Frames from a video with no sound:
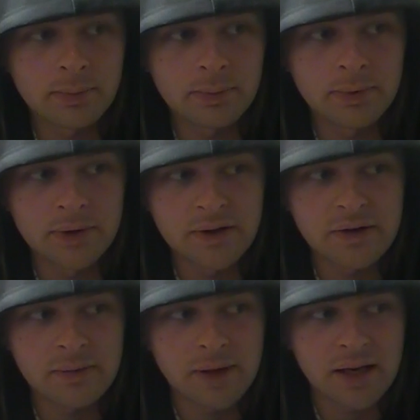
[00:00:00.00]

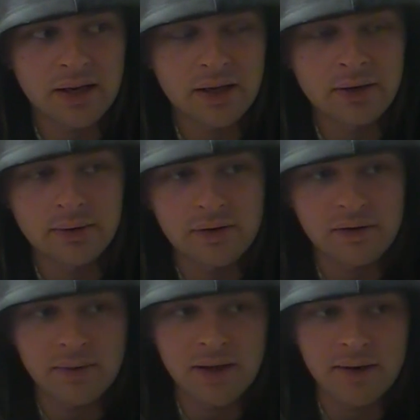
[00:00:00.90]
Buddhism and
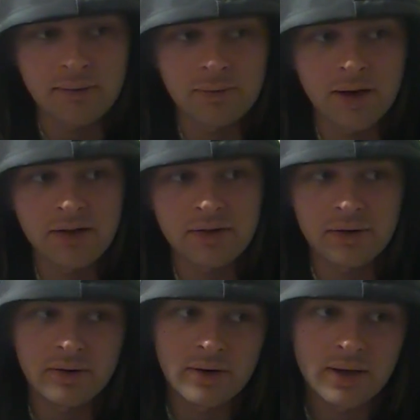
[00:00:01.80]
Hinduism, and then
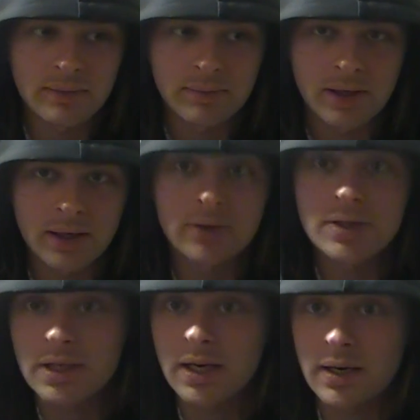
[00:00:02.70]
Western being
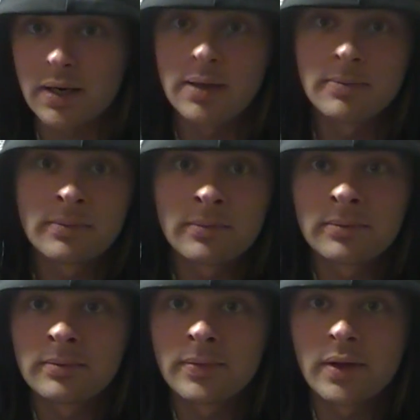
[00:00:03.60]
Christianity.
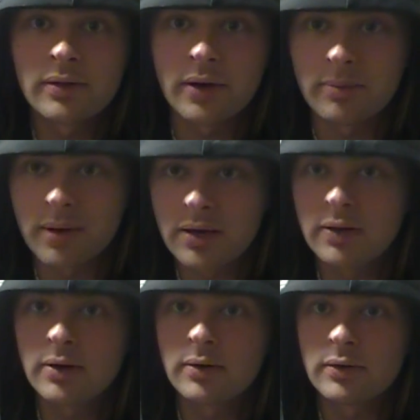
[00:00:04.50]
So I compared
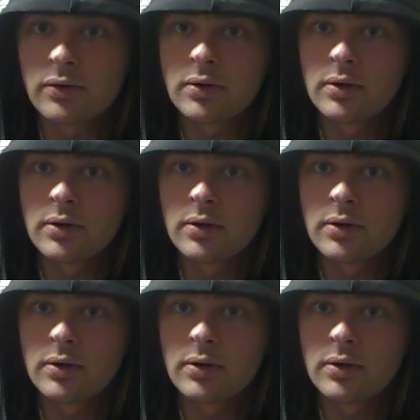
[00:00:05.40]
those.